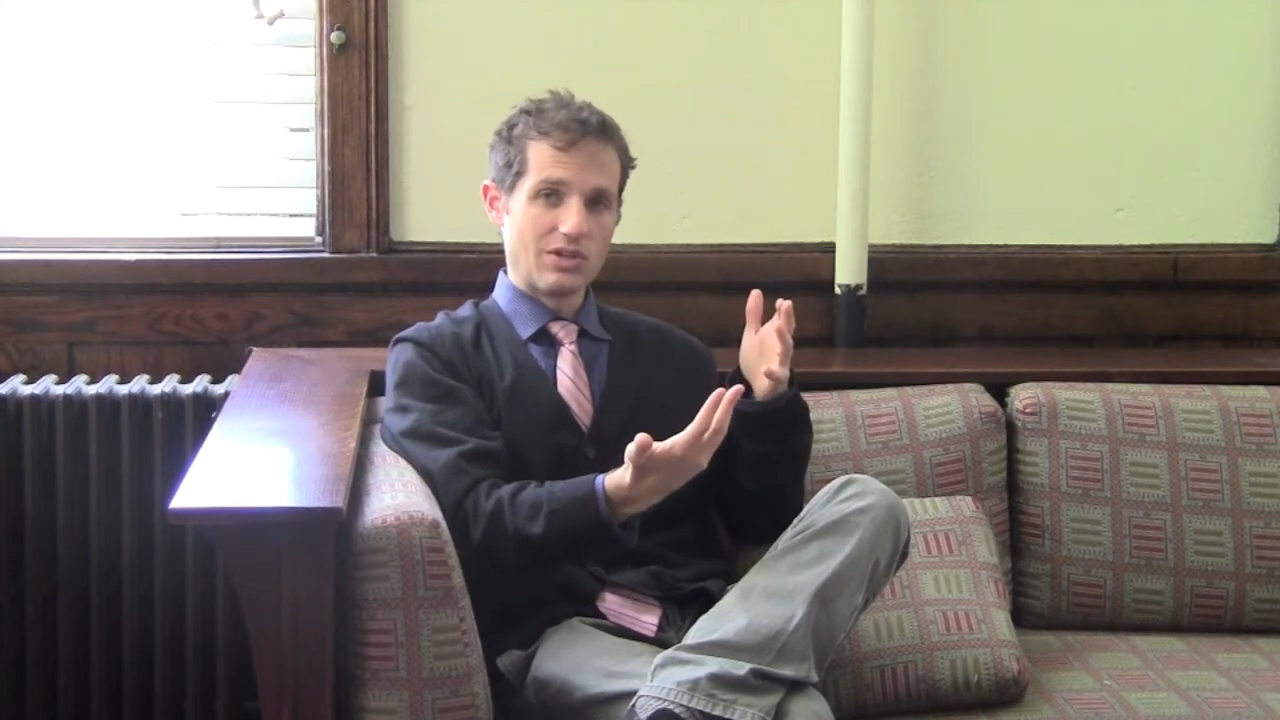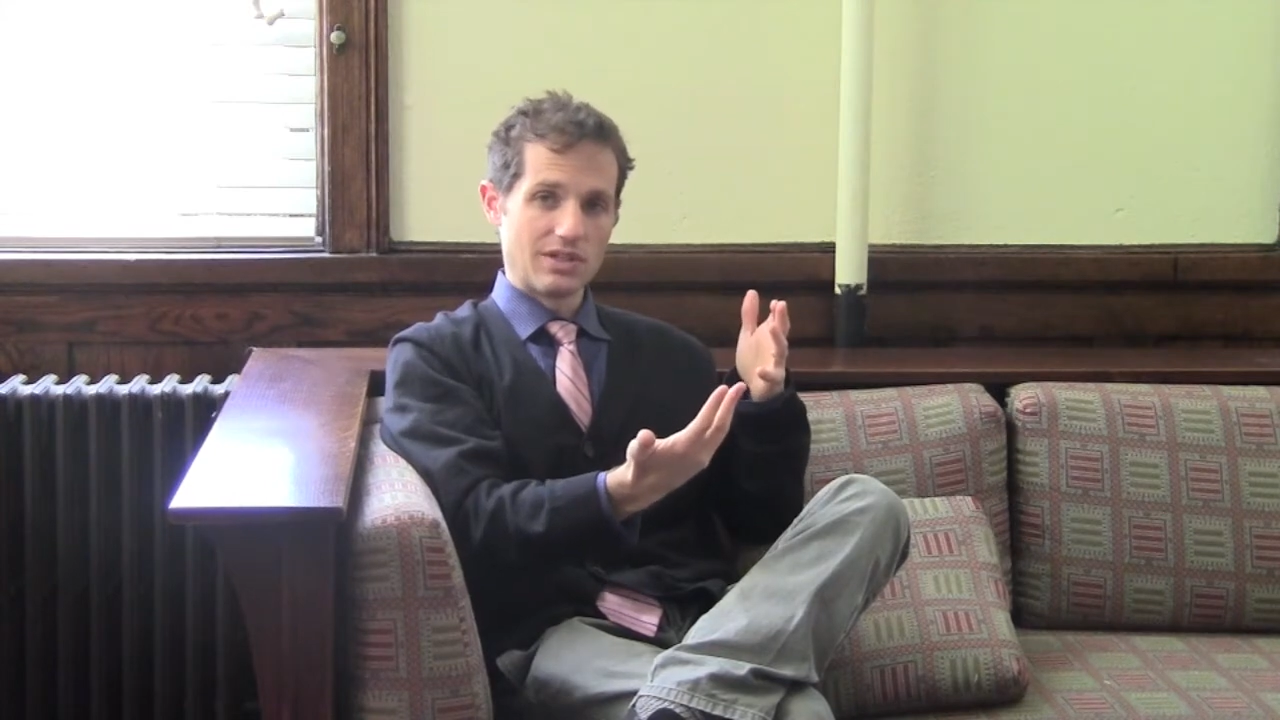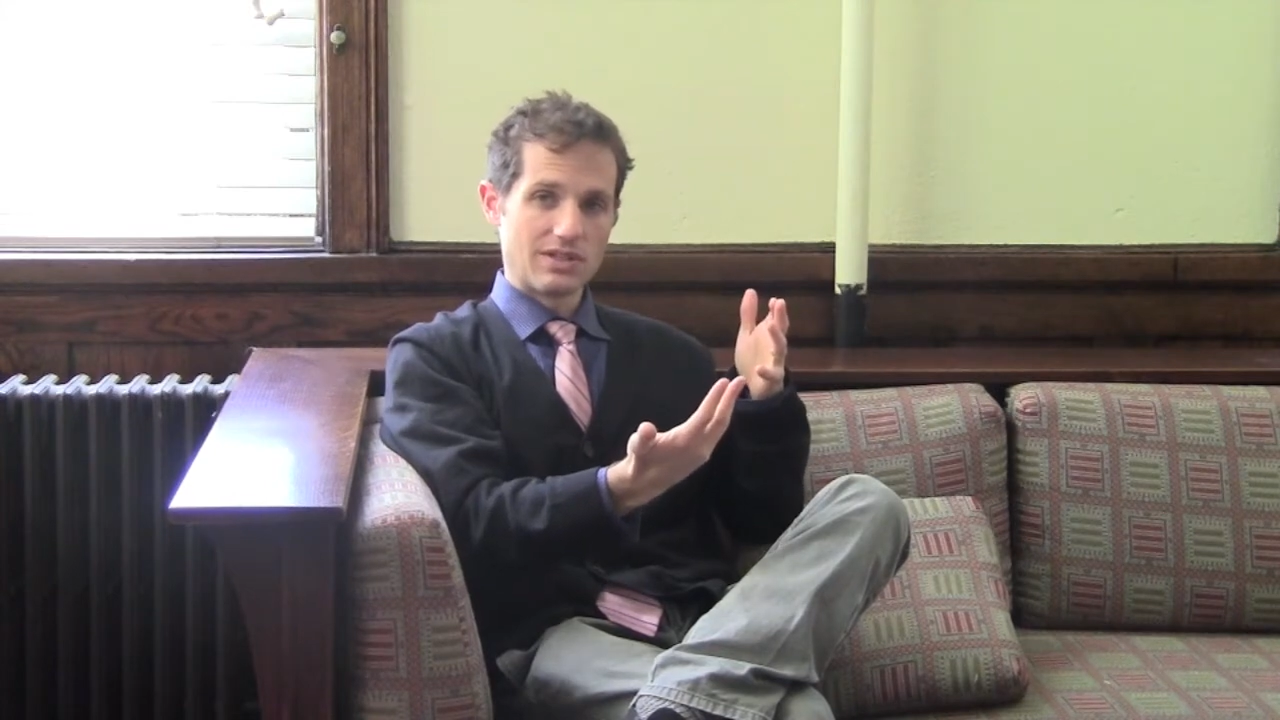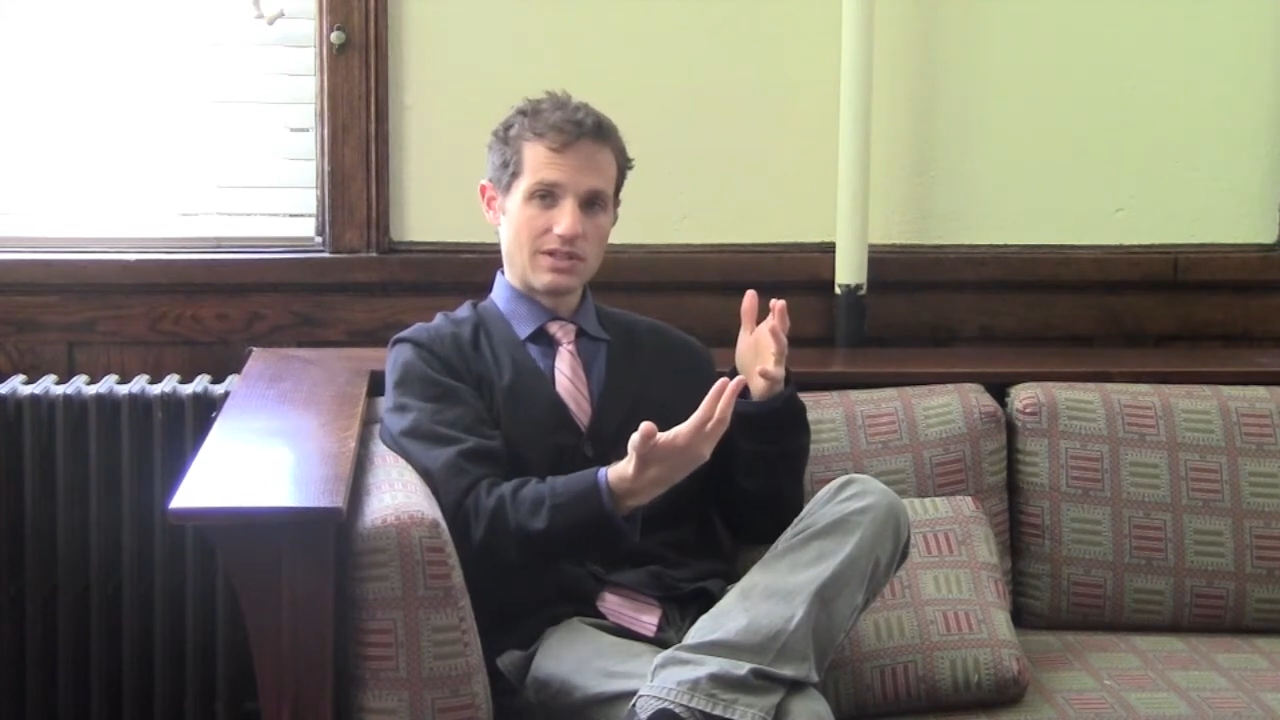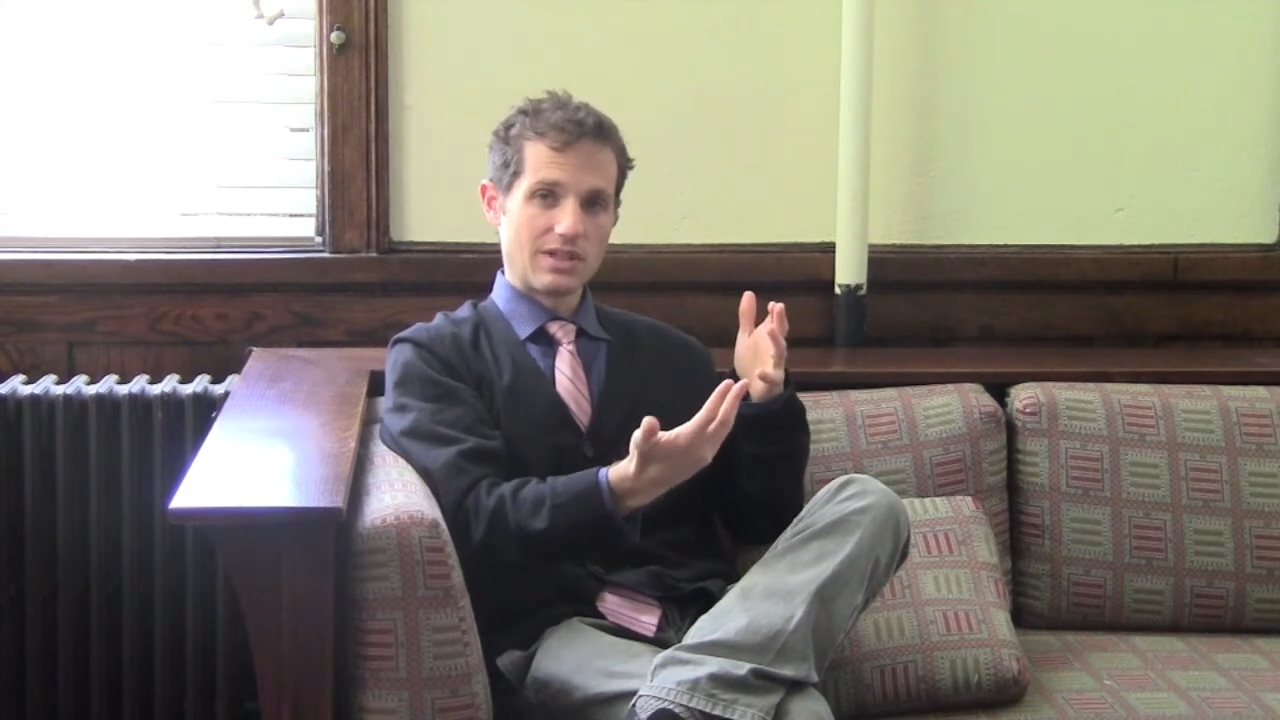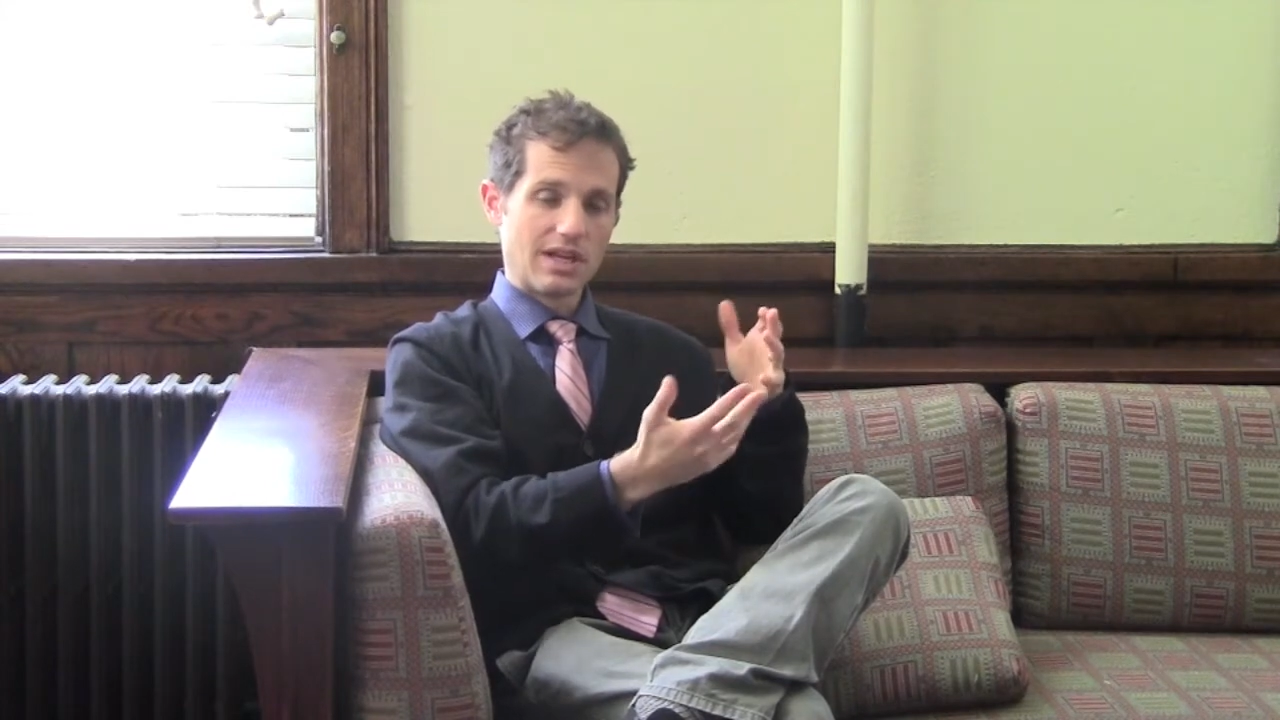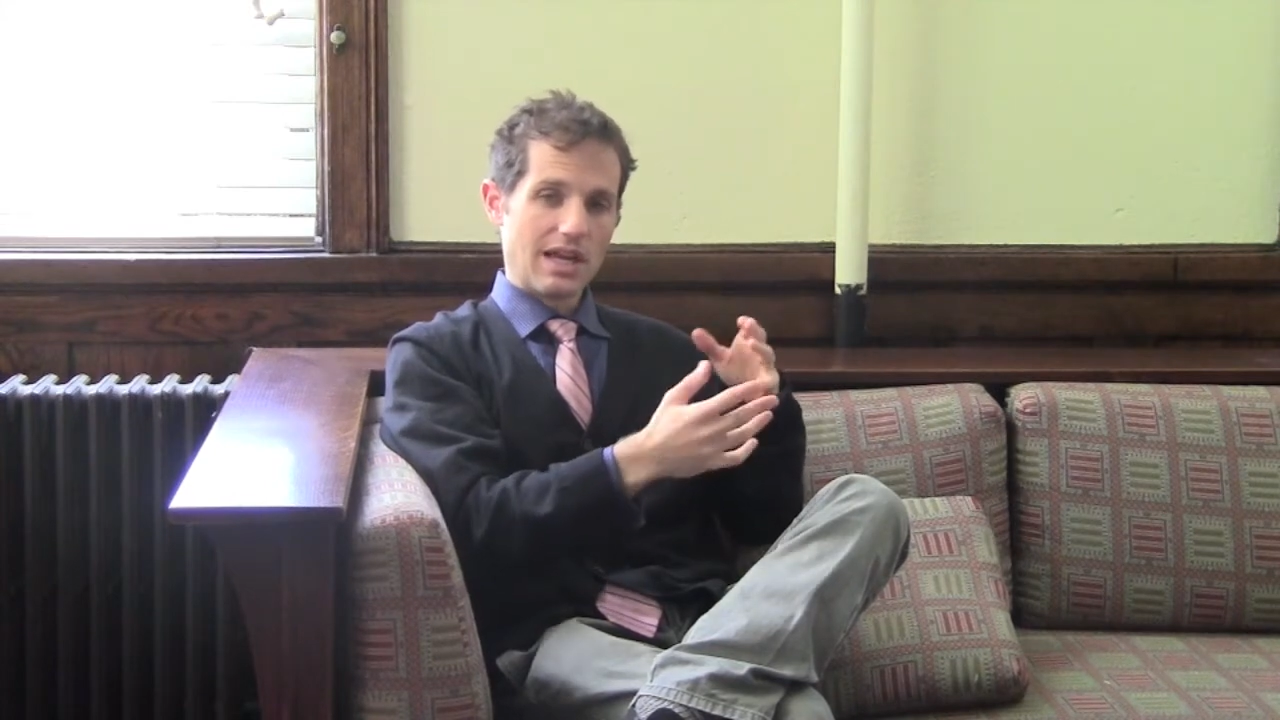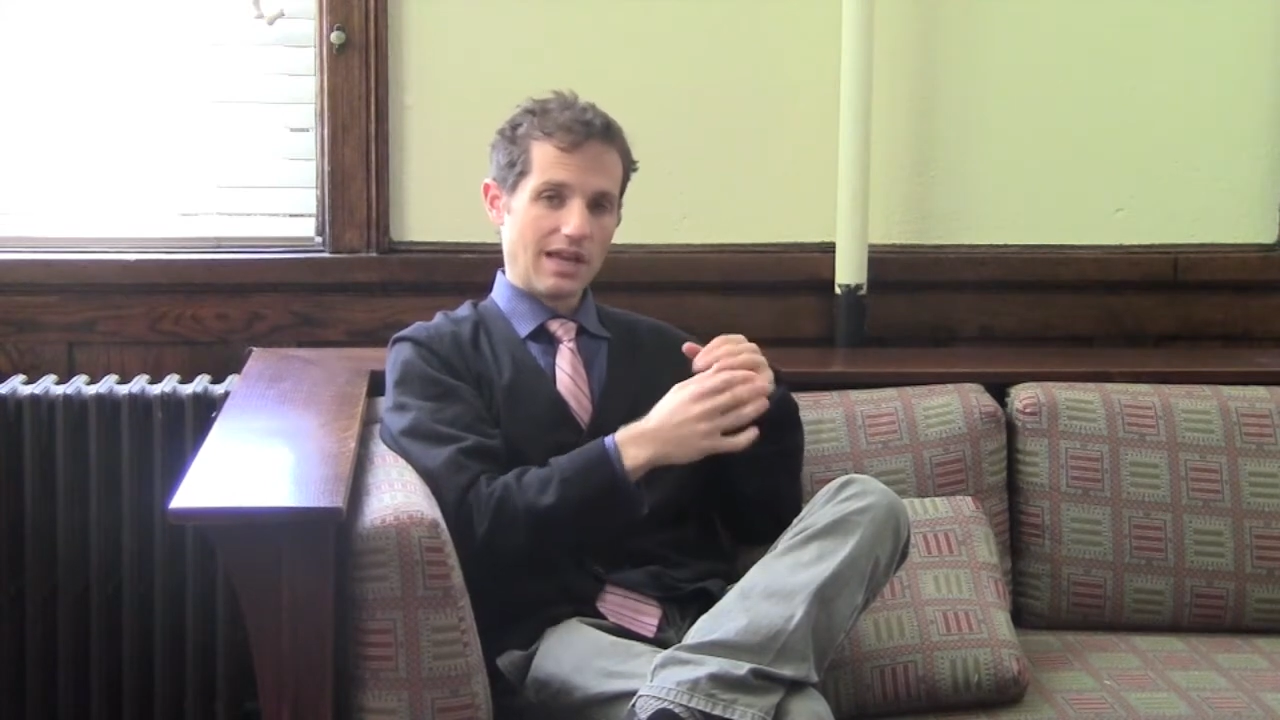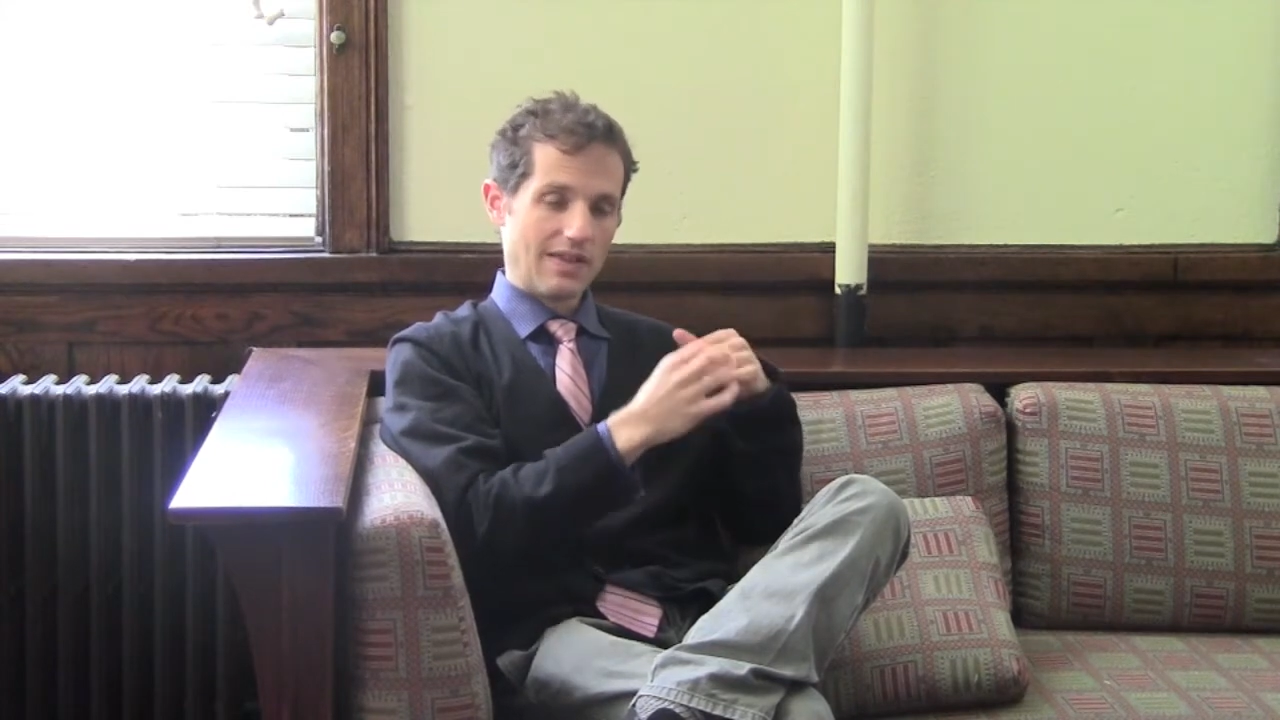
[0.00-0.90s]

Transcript: pages